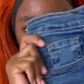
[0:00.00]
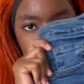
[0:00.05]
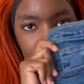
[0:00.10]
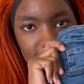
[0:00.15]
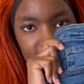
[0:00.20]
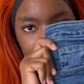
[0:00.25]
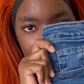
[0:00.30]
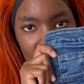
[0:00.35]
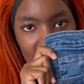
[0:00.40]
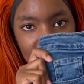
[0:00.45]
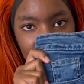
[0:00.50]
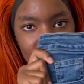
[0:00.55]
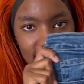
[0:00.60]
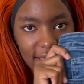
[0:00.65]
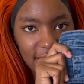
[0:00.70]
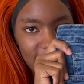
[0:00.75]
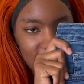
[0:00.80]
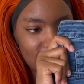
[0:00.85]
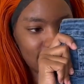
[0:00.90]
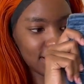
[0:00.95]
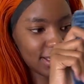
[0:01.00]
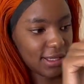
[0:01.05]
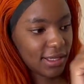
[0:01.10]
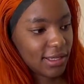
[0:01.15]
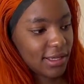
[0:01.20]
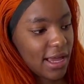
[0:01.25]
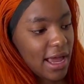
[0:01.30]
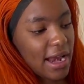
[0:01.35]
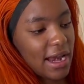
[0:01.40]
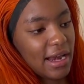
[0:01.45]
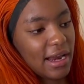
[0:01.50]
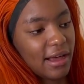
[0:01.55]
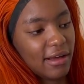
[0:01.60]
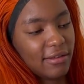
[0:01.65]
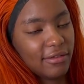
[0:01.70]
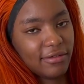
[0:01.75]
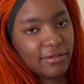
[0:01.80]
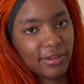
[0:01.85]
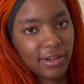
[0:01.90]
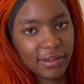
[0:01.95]
sexy i
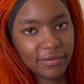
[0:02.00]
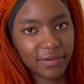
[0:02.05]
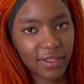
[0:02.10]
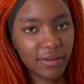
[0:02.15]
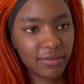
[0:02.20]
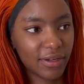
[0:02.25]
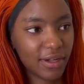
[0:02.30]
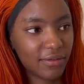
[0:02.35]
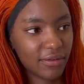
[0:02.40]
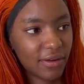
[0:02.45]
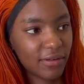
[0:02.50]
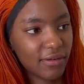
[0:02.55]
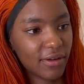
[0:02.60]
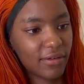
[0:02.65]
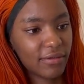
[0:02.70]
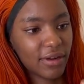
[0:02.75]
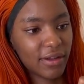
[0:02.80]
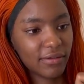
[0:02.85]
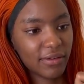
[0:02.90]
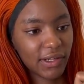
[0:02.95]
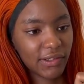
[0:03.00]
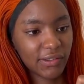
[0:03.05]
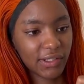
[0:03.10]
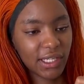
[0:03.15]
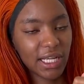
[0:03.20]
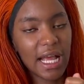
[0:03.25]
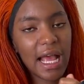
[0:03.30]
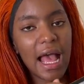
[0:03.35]
love love love love love love love love,